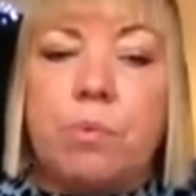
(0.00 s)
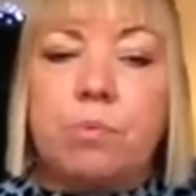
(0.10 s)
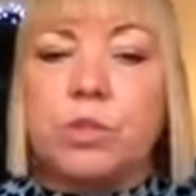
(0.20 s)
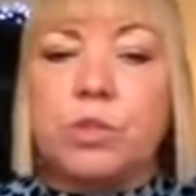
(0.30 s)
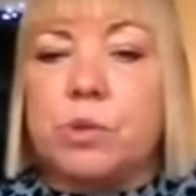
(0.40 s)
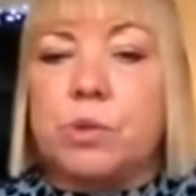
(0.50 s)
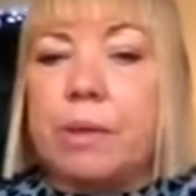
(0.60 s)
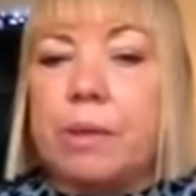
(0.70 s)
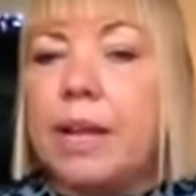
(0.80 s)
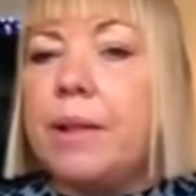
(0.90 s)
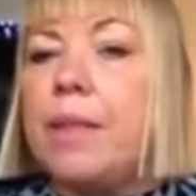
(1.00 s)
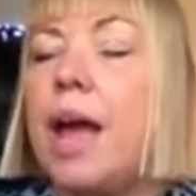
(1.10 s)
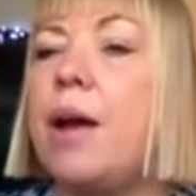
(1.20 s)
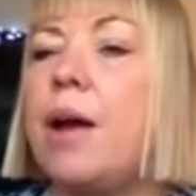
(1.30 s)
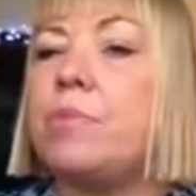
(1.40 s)
swimming
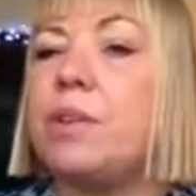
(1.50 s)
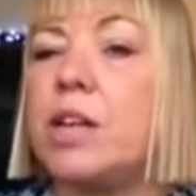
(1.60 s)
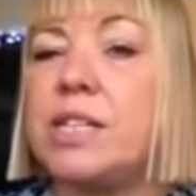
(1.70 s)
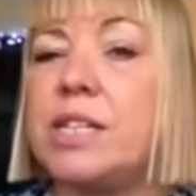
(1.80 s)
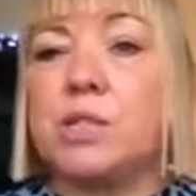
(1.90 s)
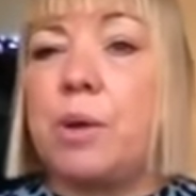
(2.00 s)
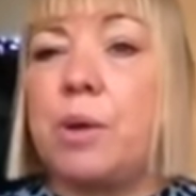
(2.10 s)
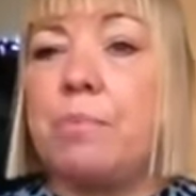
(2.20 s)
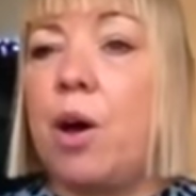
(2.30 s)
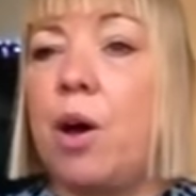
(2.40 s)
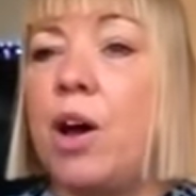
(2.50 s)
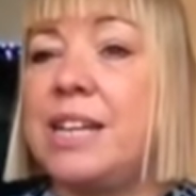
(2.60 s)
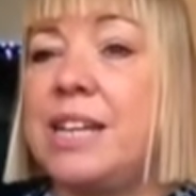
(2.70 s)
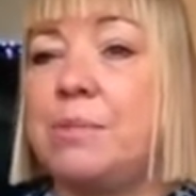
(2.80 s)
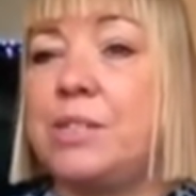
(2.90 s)
um, I didn't swim. I
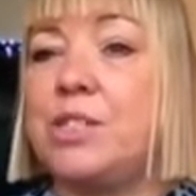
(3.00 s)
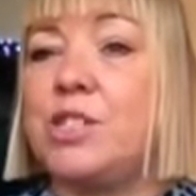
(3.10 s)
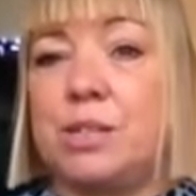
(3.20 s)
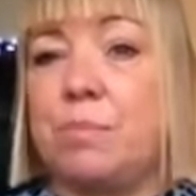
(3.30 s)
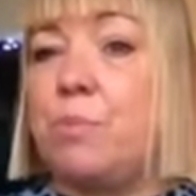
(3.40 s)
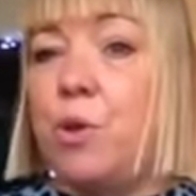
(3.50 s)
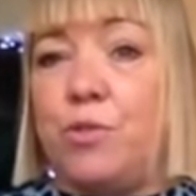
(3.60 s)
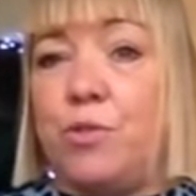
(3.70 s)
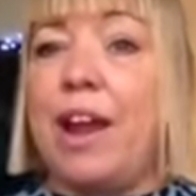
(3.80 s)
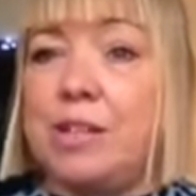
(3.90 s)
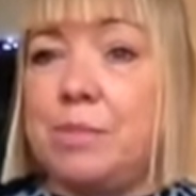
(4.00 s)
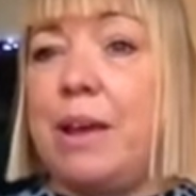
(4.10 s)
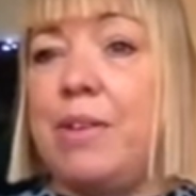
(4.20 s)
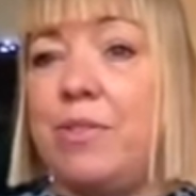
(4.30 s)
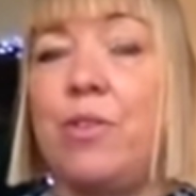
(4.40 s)
dipped and just moved around a
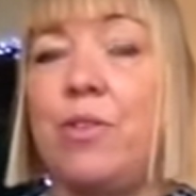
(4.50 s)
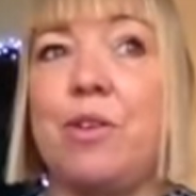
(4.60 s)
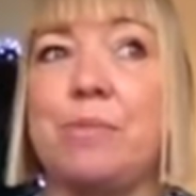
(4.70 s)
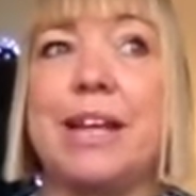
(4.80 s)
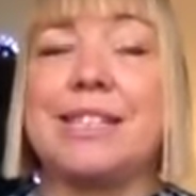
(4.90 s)
bit for five minutes.